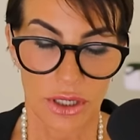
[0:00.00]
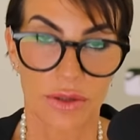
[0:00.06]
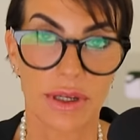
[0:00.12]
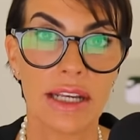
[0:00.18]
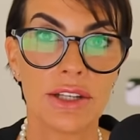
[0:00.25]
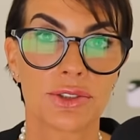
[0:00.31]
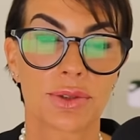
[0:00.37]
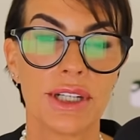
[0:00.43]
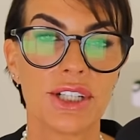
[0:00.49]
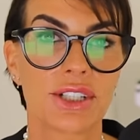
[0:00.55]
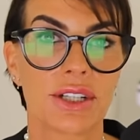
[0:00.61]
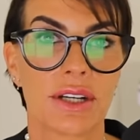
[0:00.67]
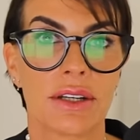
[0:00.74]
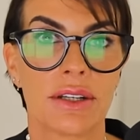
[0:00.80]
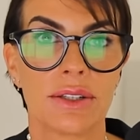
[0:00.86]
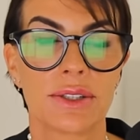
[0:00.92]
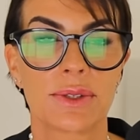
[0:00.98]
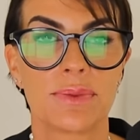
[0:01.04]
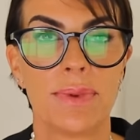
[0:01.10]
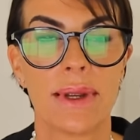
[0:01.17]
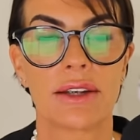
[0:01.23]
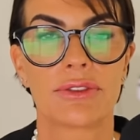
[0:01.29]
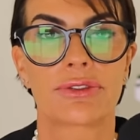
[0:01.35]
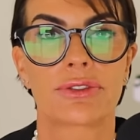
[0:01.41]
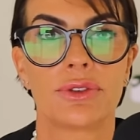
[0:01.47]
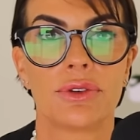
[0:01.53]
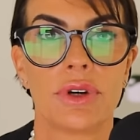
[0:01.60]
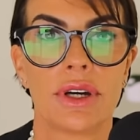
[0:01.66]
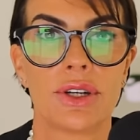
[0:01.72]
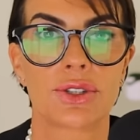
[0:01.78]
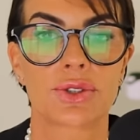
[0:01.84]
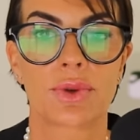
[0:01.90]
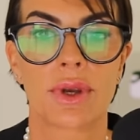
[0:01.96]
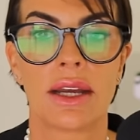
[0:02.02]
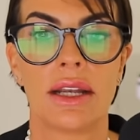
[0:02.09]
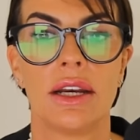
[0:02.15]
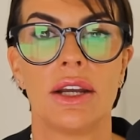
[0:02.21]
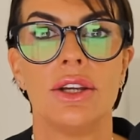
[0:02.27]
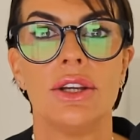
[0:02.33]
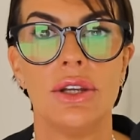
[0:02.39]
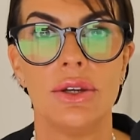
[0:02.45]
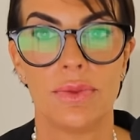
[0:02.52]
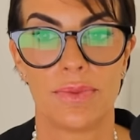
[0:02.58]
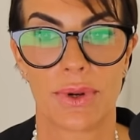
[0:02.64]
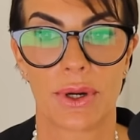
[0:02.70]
Your intuition speak through as well your